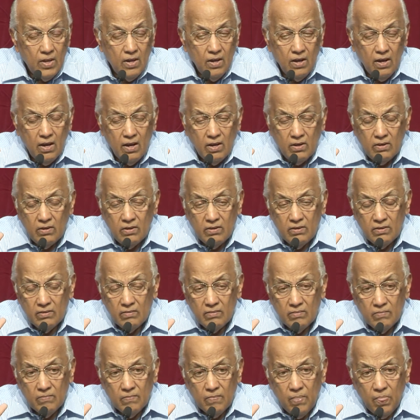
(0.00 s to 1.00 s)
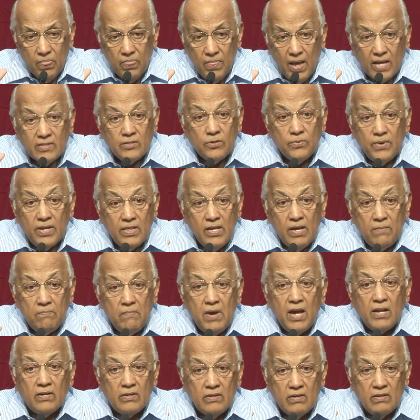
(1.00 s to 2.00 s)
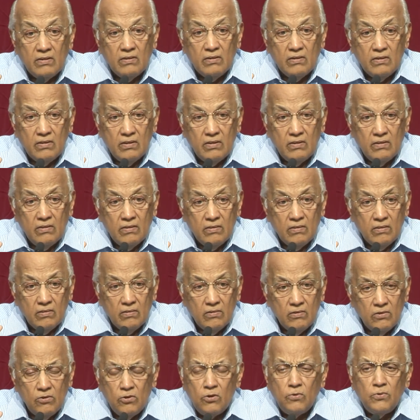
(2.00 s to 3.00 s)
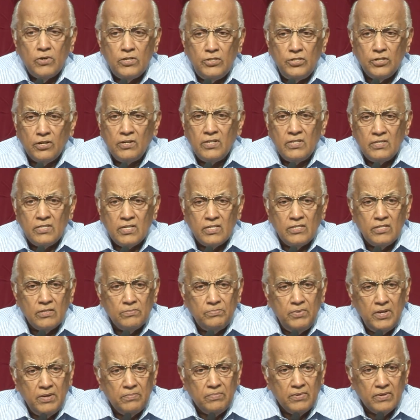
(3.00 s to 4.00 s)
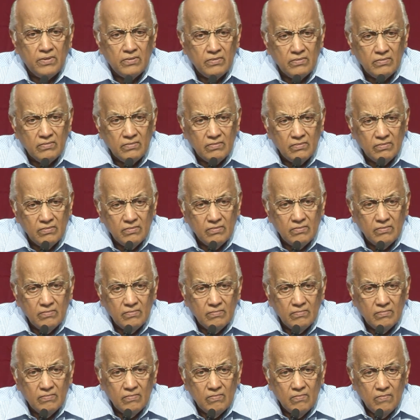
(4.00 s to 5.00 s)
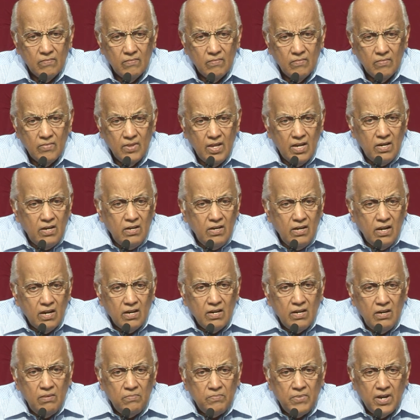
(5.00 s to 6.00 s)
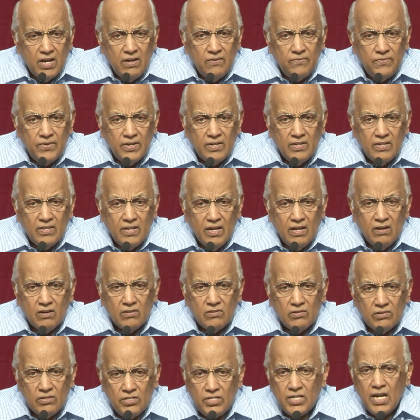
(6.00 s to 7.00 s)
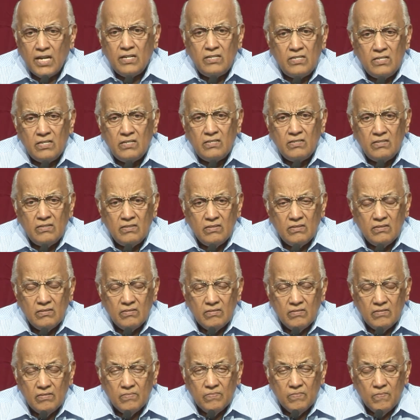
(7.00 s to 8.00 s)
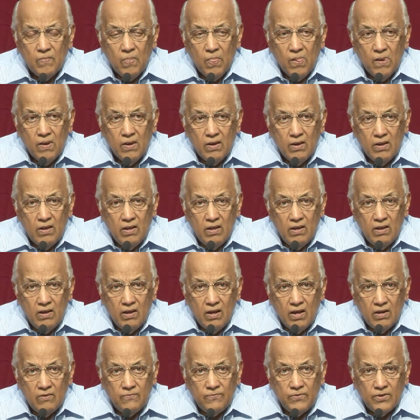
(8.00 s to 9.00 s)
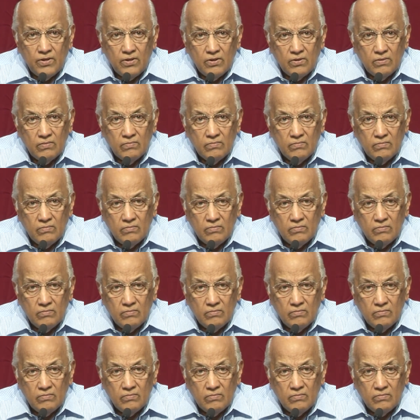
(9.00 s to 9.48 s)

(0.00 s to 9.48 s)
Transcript: And that's where they met. Who would join such a people? They didn't get any benefit. They got rejected. And for